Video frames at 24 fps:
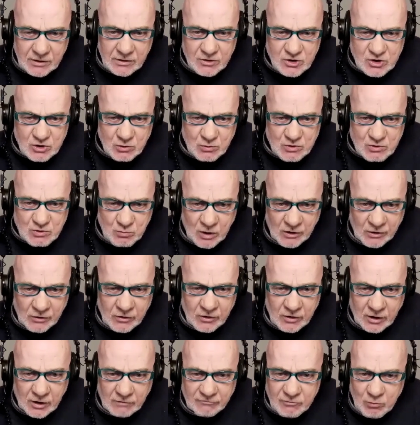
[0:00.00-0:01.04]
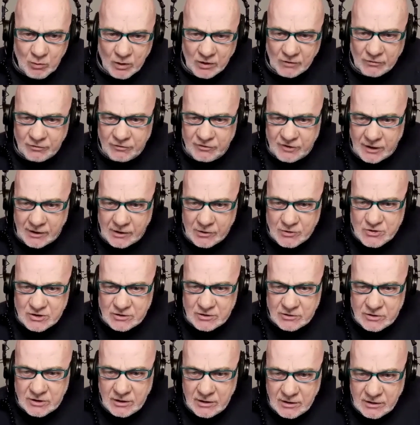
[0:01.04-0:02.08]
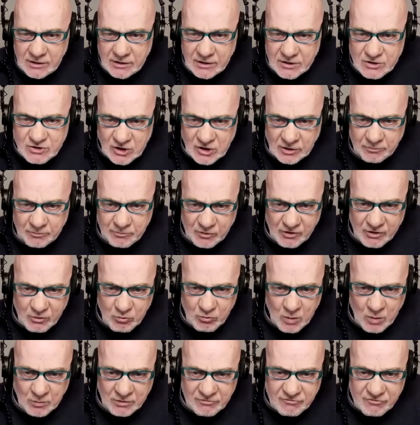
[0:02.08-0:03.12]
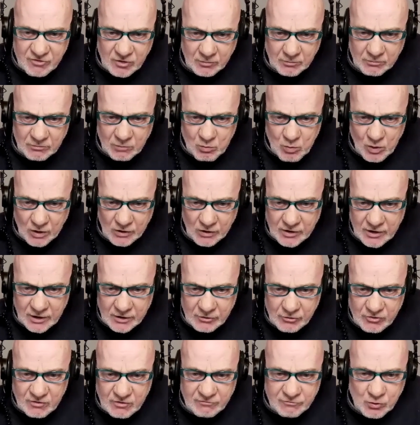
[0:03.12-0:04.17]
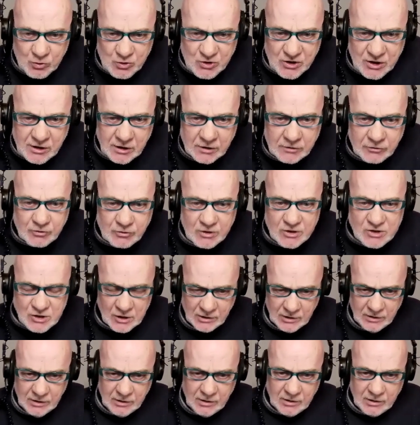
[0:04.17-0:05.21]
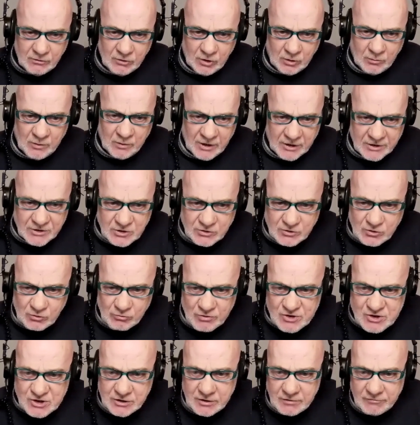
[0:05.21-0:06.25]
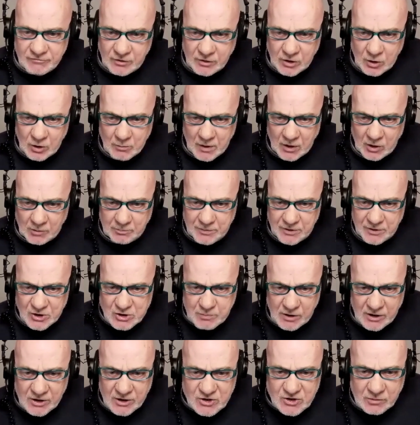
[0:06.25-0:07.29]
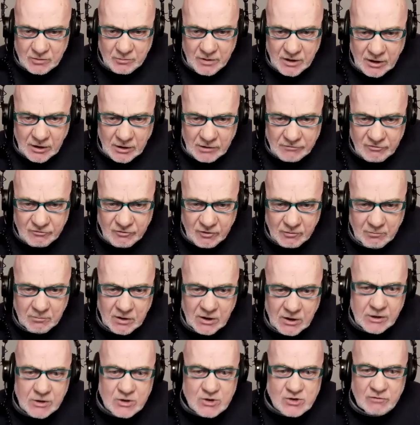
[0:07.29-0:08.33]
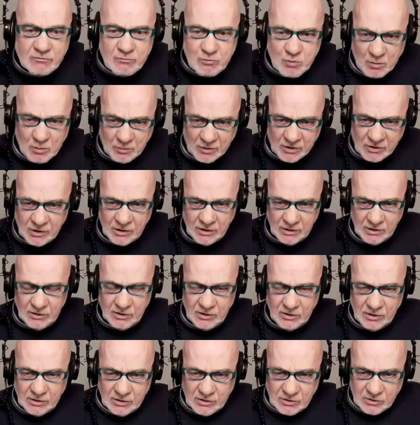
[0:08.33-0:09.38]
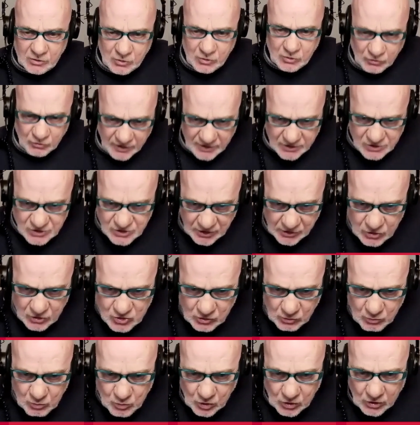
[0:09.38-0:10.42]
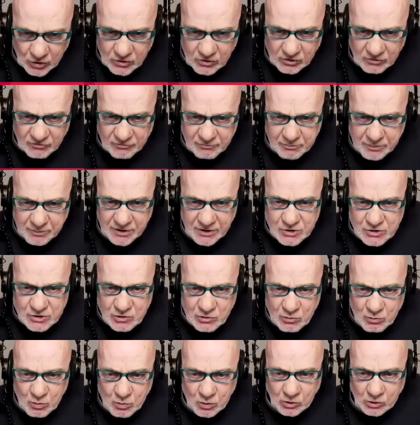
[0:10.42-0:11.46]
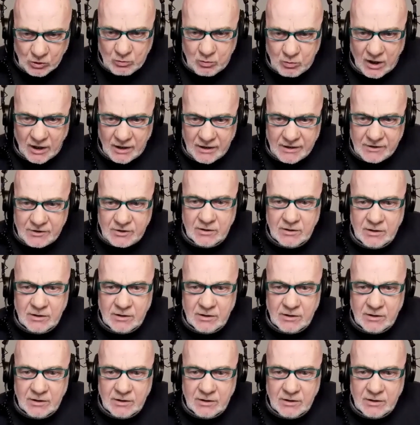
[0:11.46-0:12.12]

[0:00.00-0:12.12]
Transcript: She was one of 1,000 exemplary women from 140 countries nominated to receive the Nobel Peace Prize on behalf of the millions of women who do the essential work of peace worldwide.